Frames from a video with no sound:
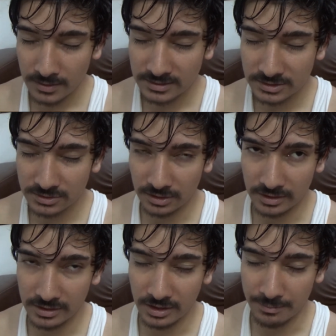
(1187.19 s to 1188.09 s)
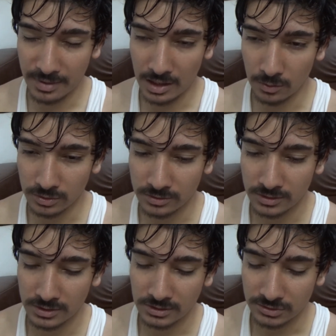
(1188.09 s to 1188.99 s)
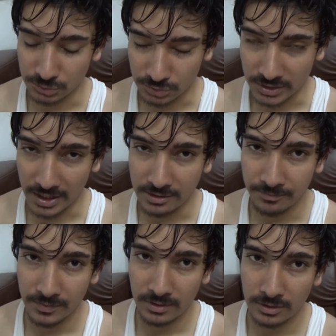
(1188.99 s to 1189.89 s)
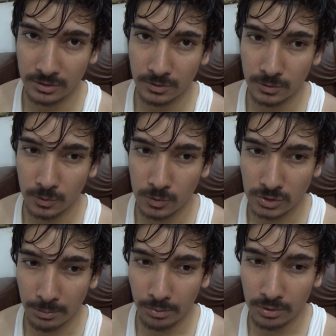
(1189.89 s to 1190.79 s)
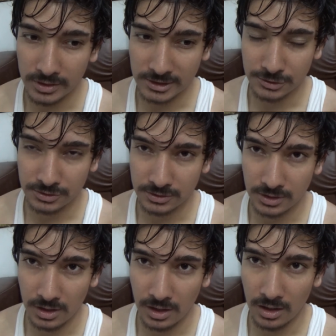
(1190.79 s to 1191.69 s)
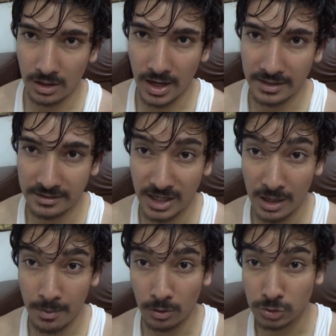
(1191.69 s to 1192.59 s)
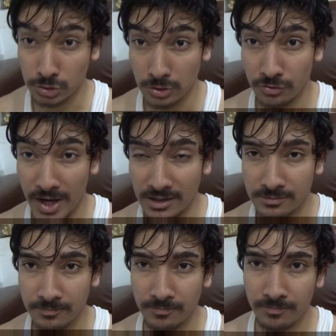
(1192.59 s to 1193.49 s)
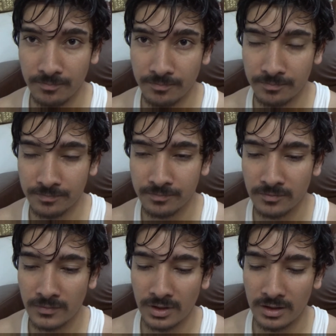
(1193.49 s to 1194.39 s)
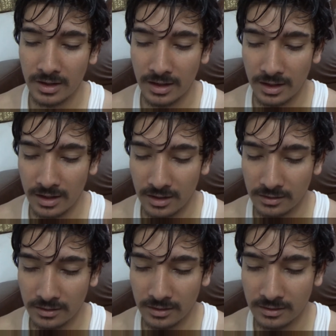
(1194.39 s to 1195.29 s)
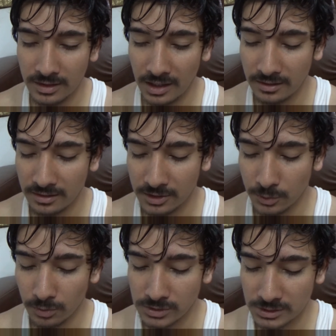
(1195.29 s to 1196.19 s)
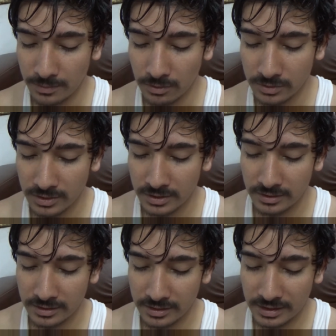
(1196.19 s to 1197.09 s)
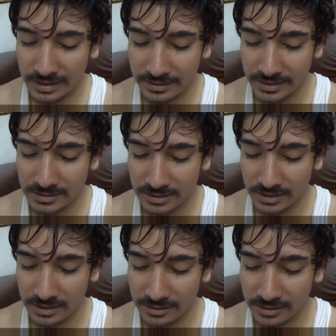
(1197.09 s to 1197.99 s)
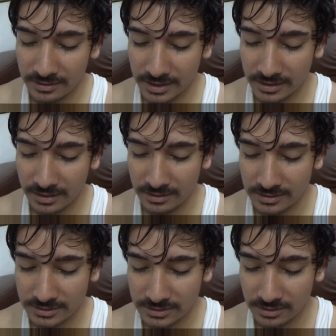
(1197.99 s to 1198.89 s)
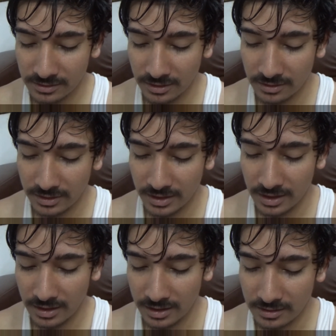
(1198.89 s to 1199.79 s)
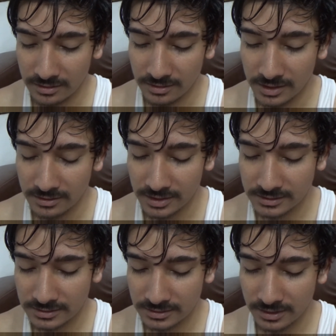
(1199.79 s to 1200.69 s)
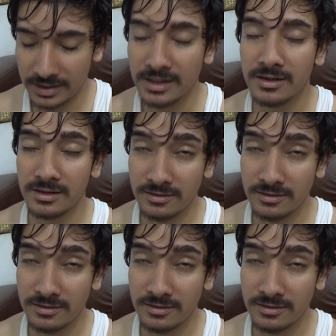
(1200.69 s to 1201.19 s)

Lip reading: studied about suicide to support his idea about social fact, and in that he tells about increase in integration and decrease, increase